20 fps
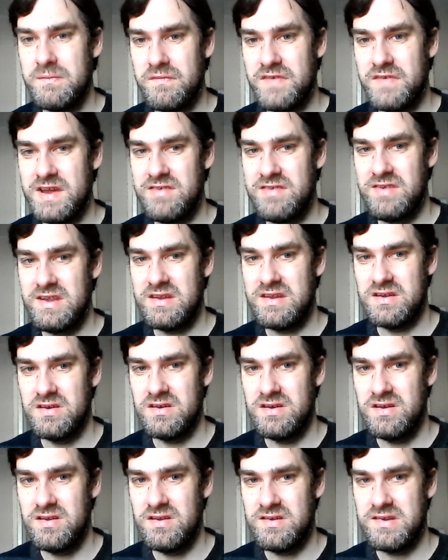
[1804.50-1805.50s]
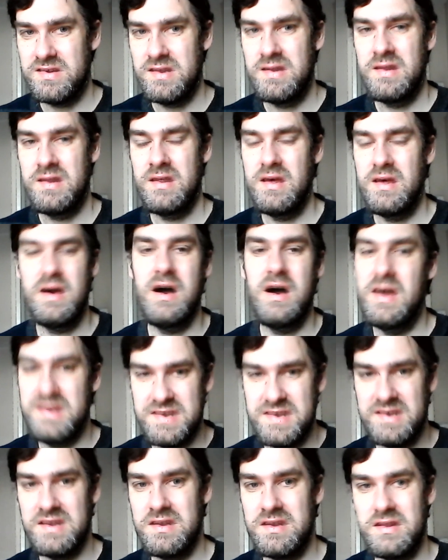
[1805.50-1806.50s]
very good. I
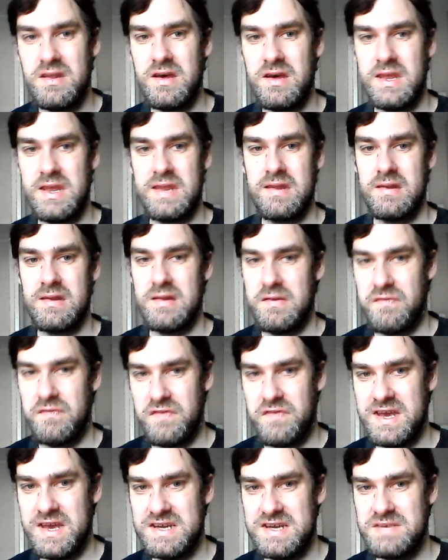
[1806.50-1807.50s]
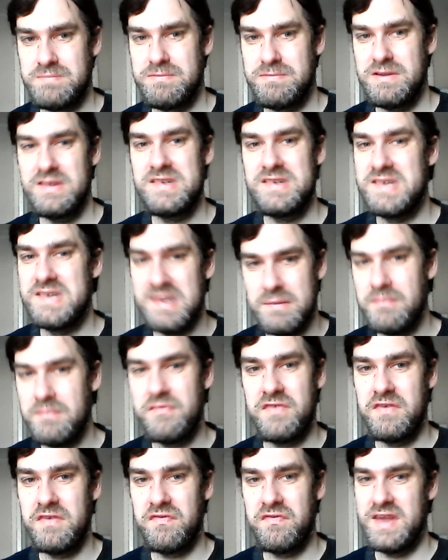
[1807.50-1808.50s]
didn't like the flashback. Some
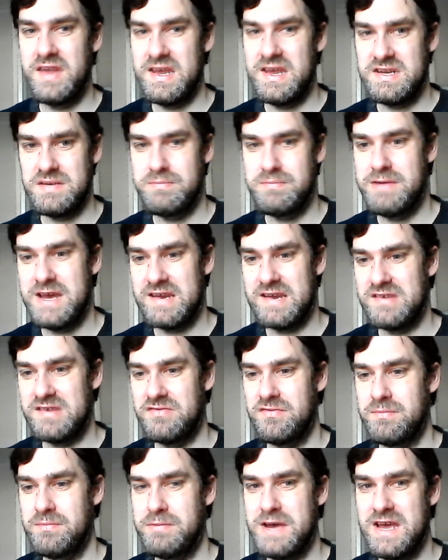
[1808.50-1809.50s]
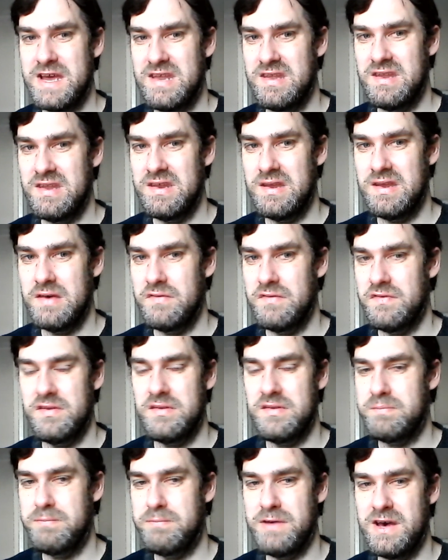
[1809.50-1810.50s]
of the flashbacks were better than
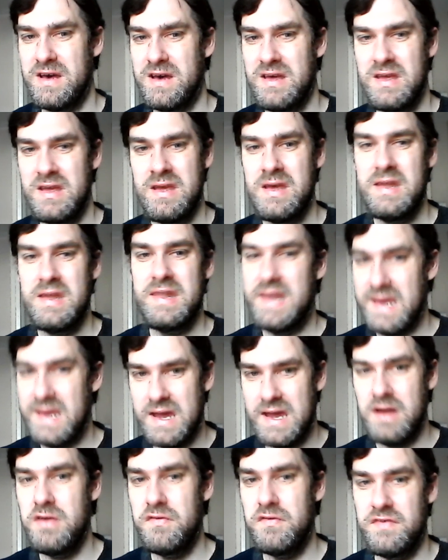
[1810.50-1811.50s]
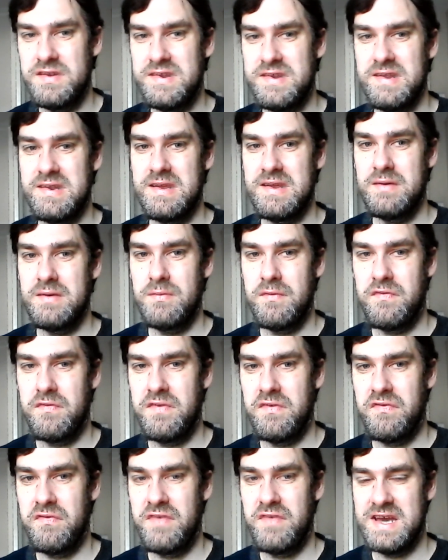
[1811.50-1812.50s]
others, but they overdid it with
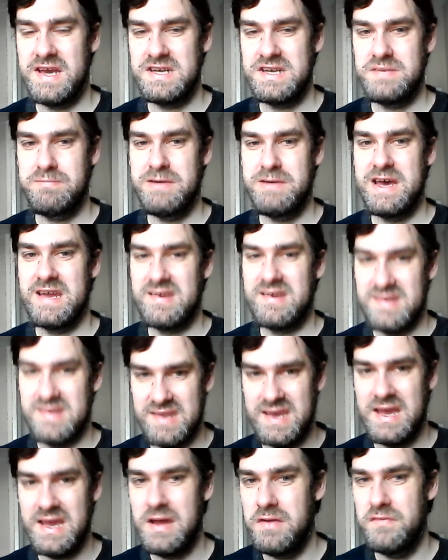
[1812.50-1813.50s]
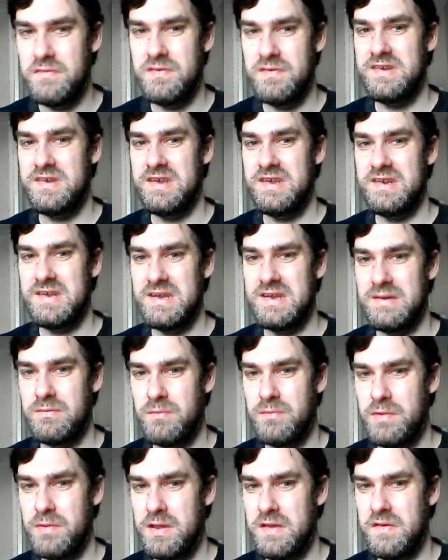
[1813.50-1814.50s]
the flashbacks. They overdid it
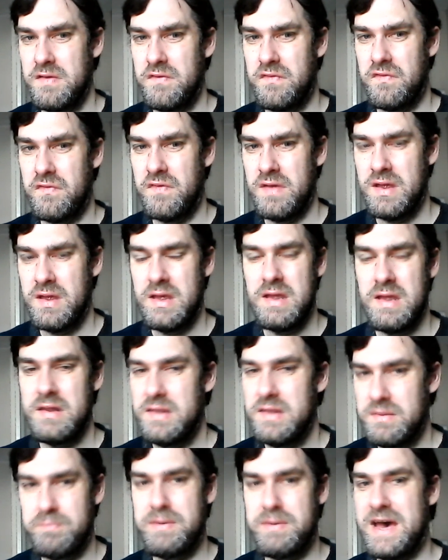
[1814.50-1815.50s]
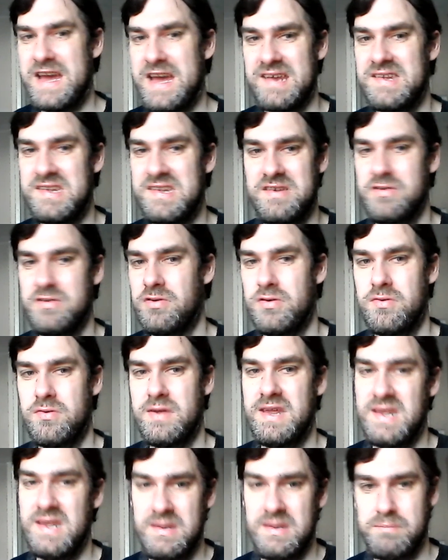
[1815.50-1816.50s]
with the
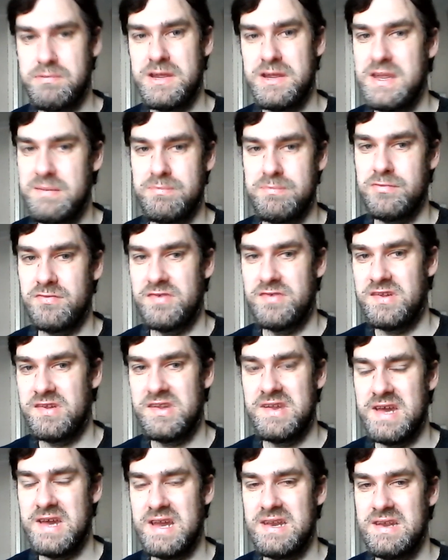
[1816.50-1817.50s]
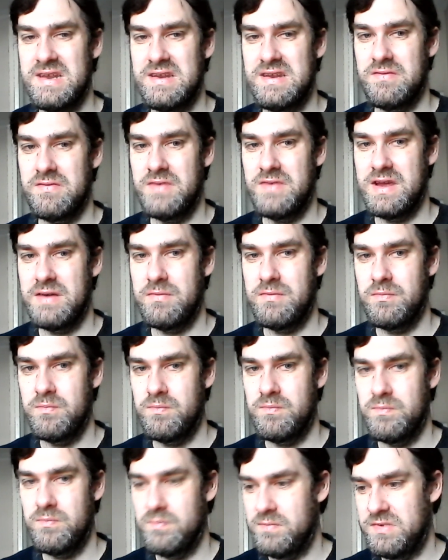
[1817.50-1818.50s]
backstory, people standing
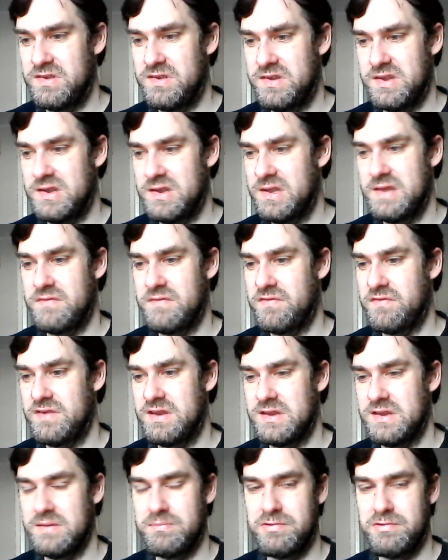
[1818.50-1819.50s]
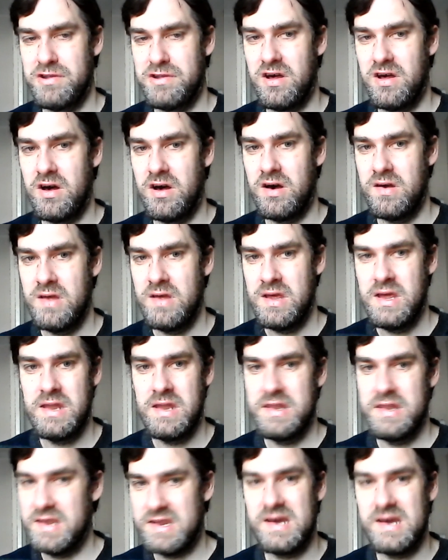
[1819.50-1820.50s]
around delivering the plot.
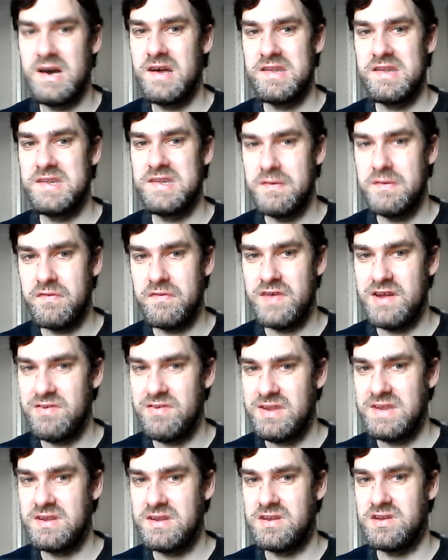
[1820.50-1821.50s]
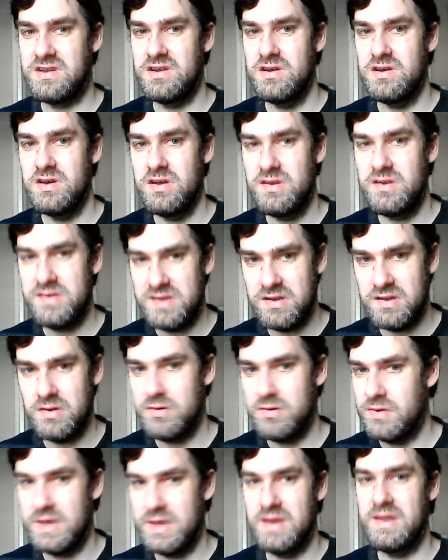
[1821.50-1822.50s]
The cast are very good,
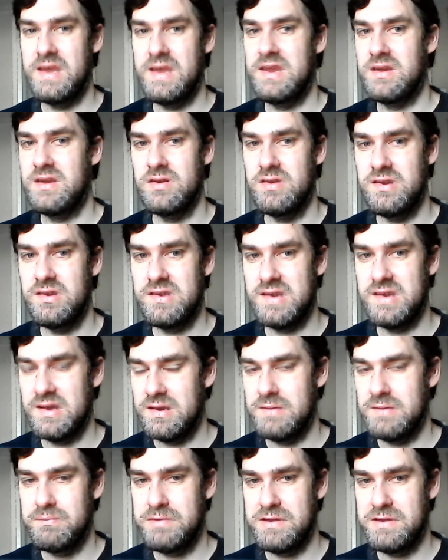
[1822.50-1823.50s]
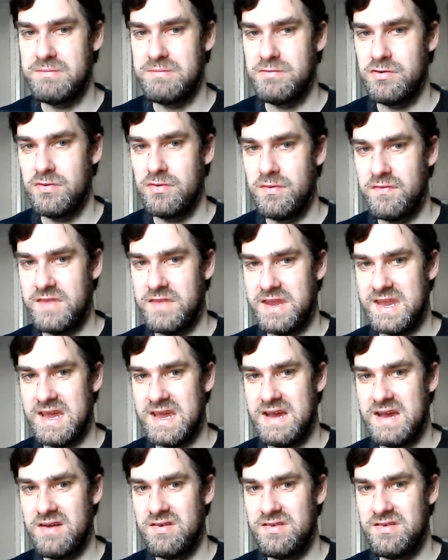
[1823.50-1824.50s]
although they could have done a bit more with the
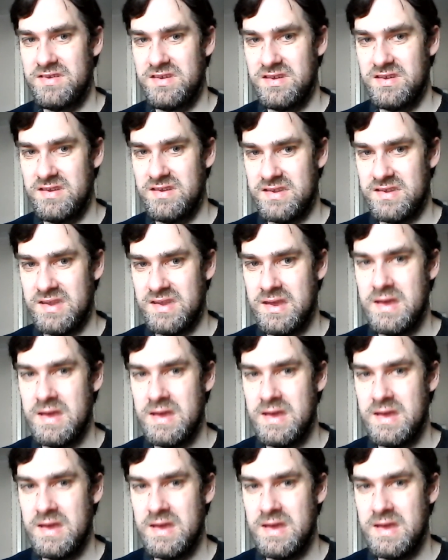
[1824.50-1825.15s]
characters.